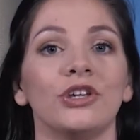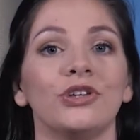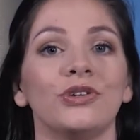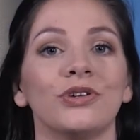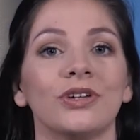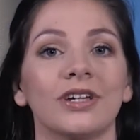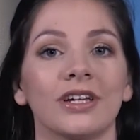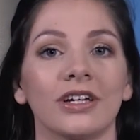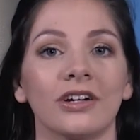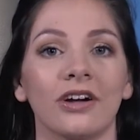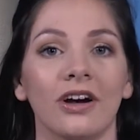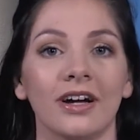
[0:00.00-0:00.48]
You
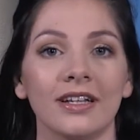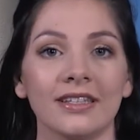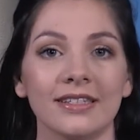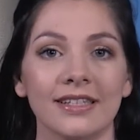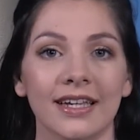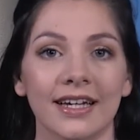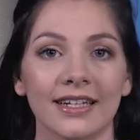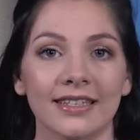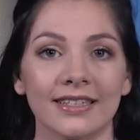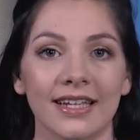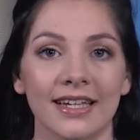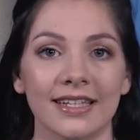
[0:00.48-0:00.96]
can
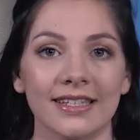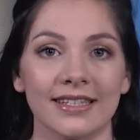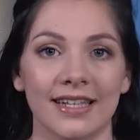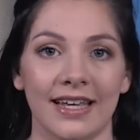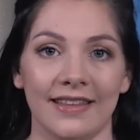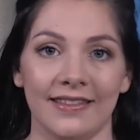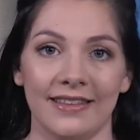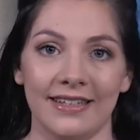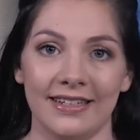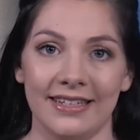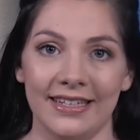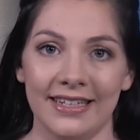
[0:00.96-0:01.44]
contact us
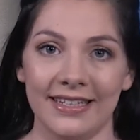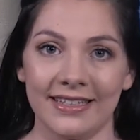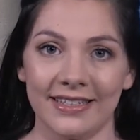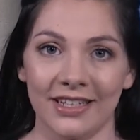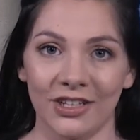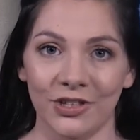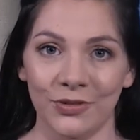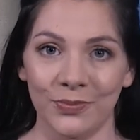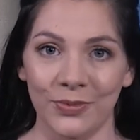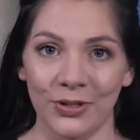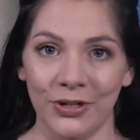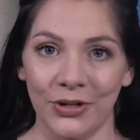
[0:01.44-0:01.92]
at the
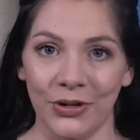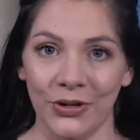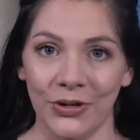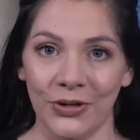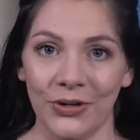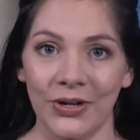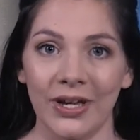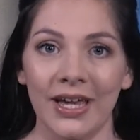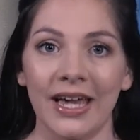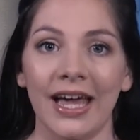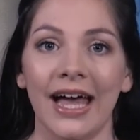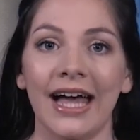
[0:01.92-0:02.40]
details below